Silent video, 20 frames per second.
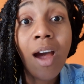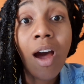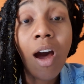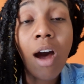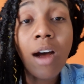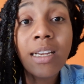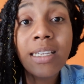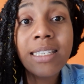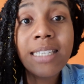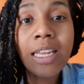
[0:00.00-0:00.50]

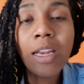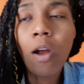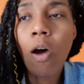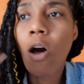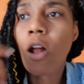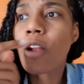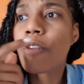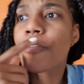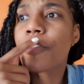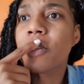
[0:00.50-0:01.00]
until
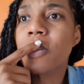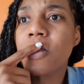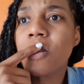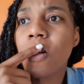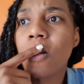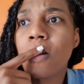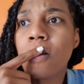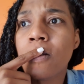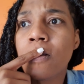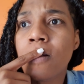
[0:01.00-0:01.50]
all of a
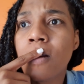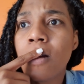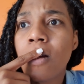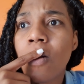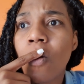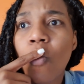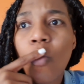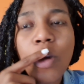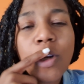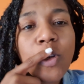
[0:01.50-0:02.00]
sudden
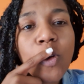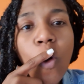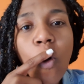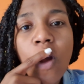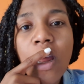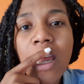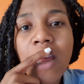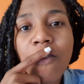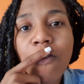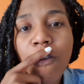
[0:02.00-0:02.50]
we don't
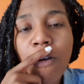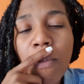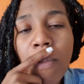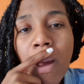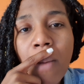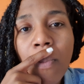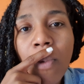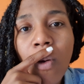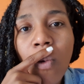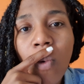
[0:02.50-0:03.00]
even
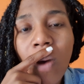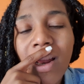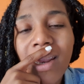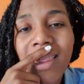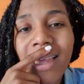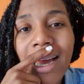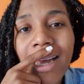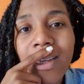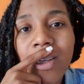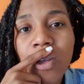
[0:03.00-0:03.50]
remember what
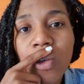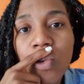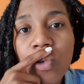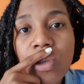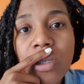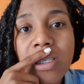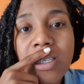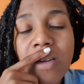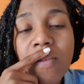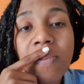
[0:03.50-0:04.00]
that
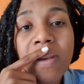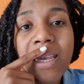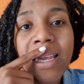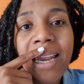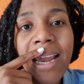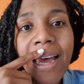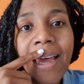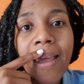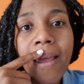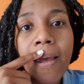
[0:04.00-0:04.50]
used to be
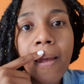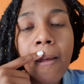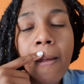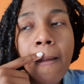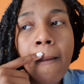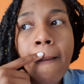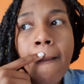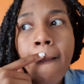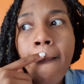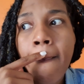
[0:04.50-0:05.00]
like.
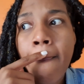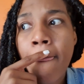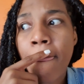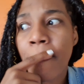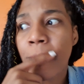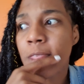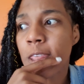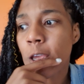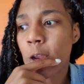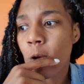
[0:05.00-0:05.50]

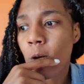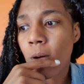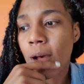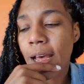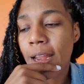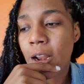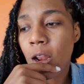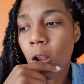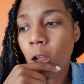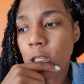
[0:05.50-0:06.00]

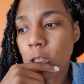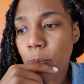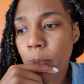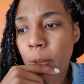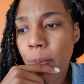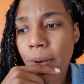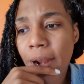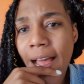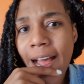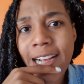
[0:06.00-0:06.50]
And a lot of
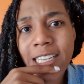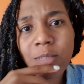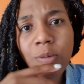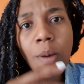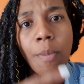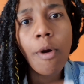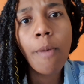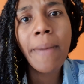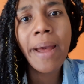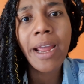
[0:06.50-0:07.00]
people ask me
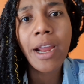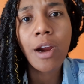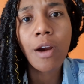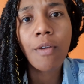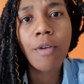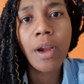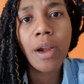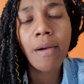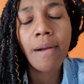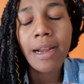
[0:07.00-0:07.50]
about my
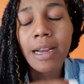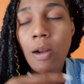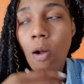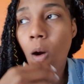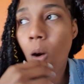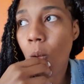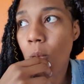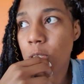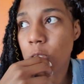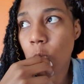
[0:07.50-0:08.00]
career, and it
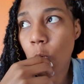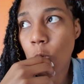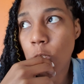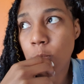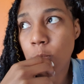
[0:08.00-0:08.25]
always goes